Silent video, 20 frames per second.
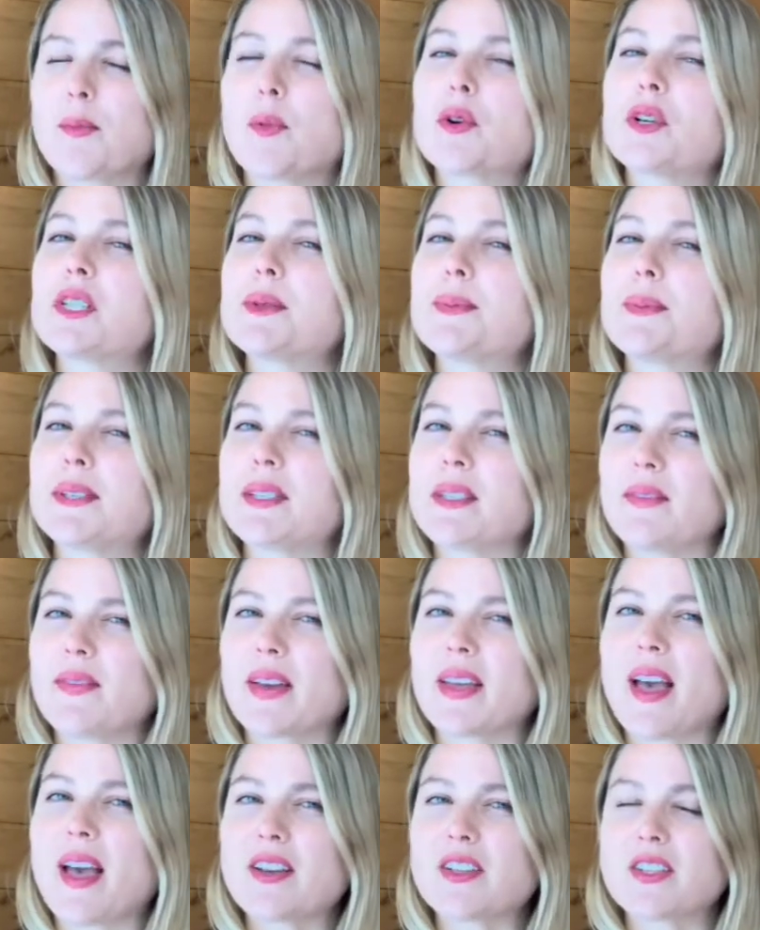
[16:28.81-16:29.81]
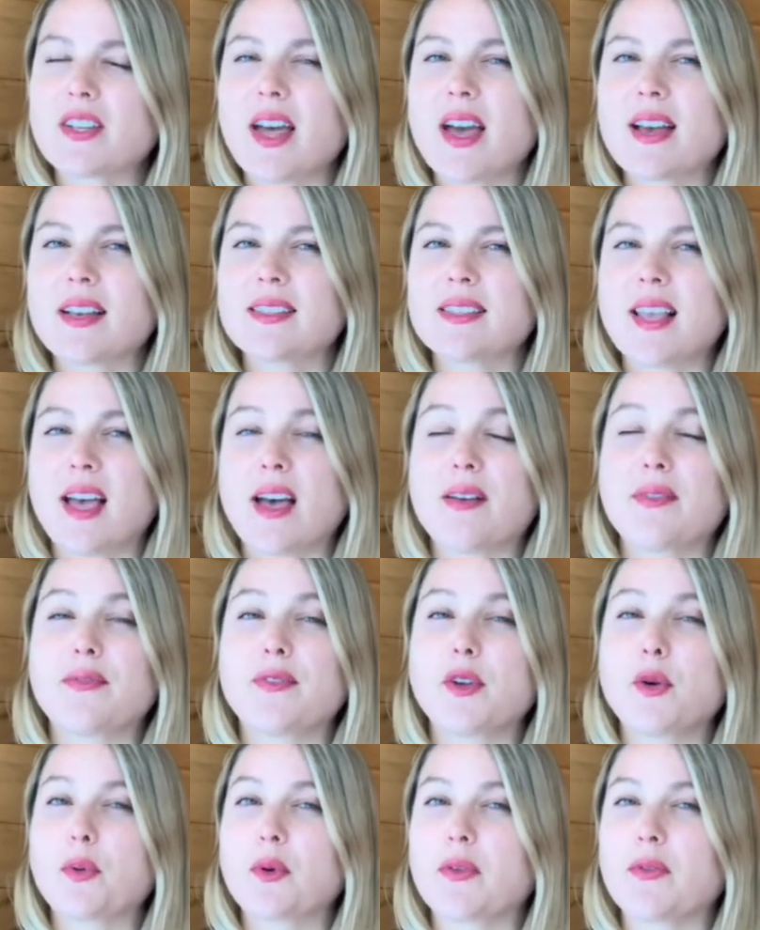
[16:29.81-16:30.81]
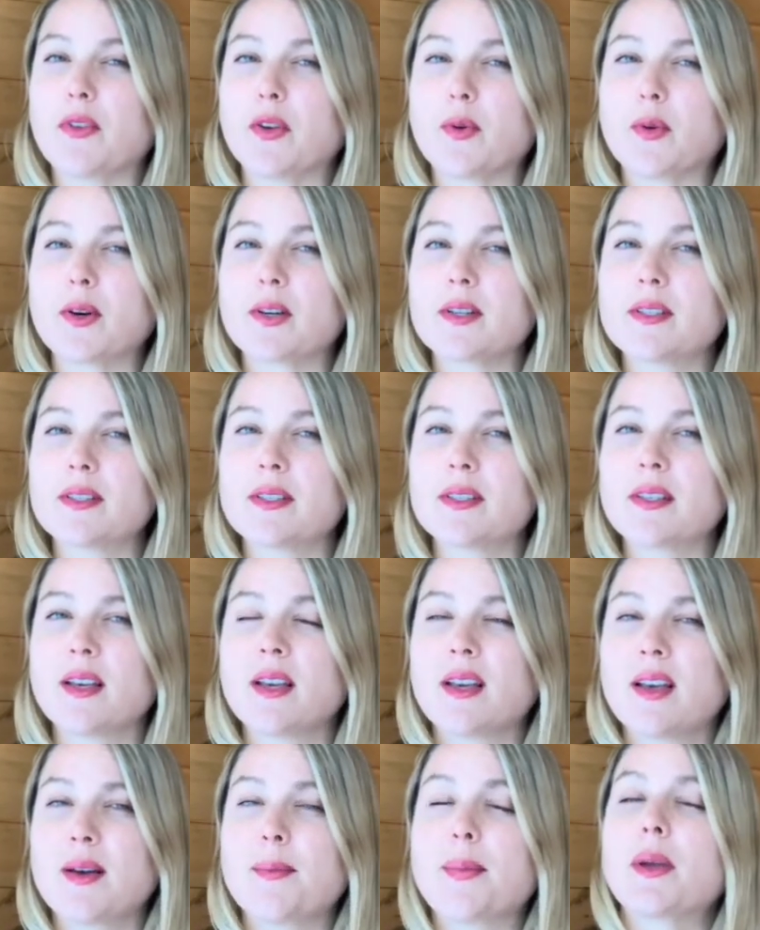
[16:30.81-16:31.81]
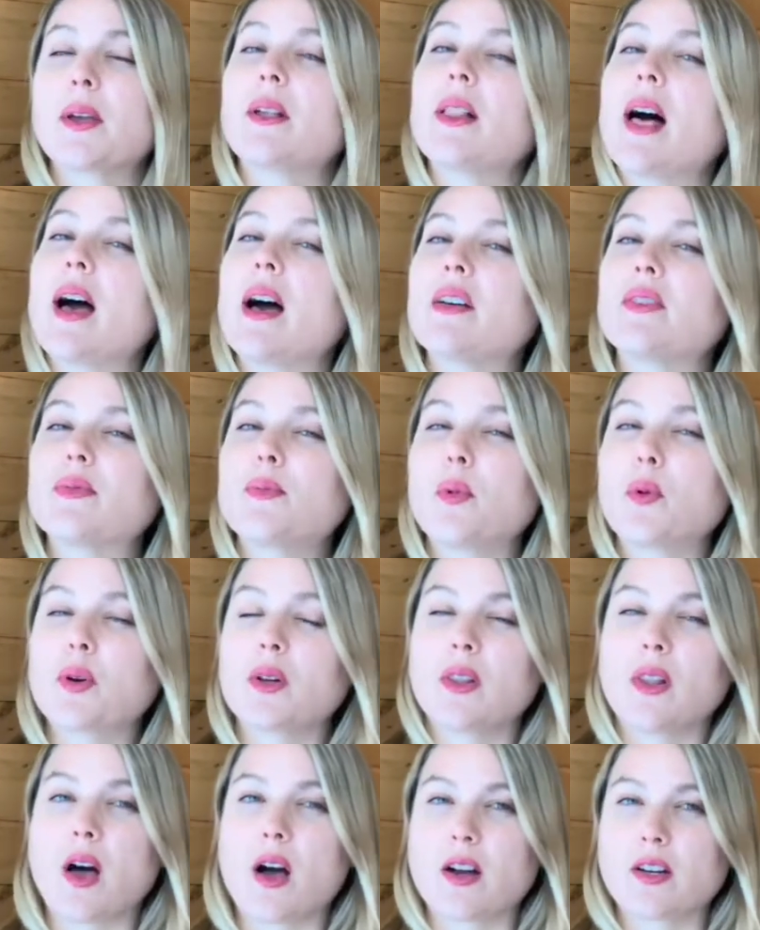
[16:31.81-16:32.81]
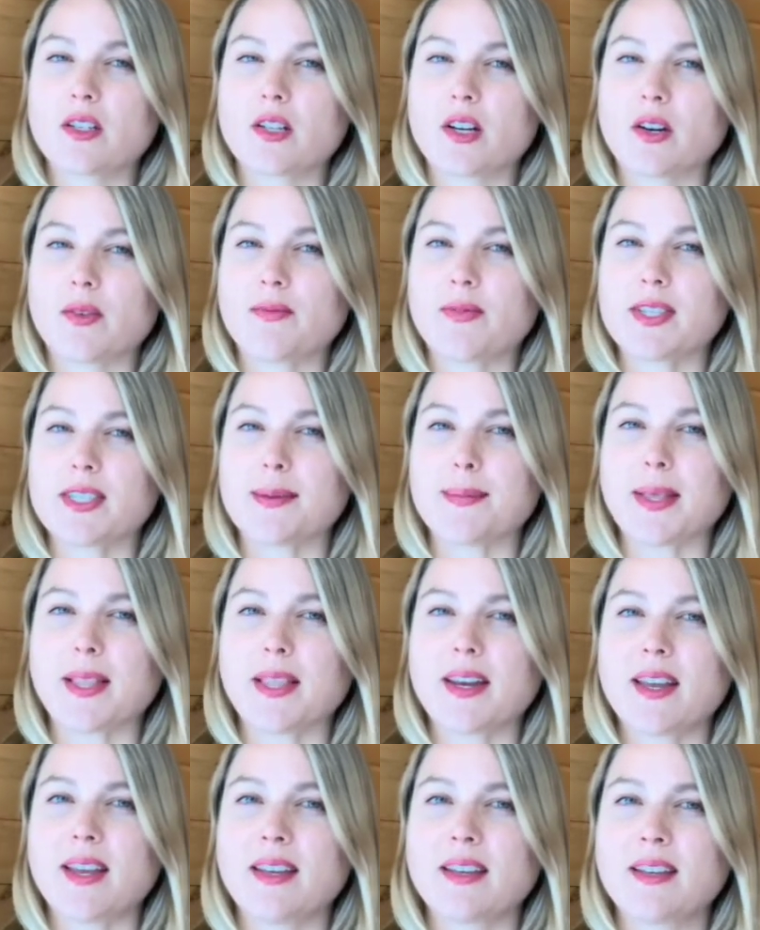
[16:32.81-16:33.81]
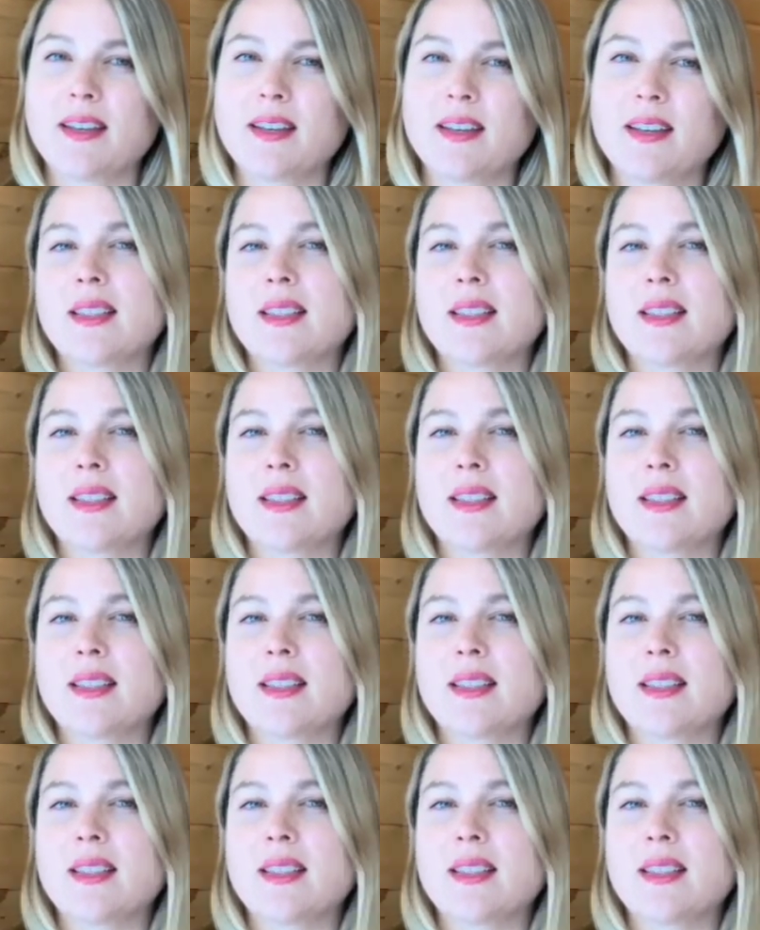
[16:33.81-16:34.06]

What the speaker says: More specific hashtags have fewer viewers, but you'll have more long-term visibility.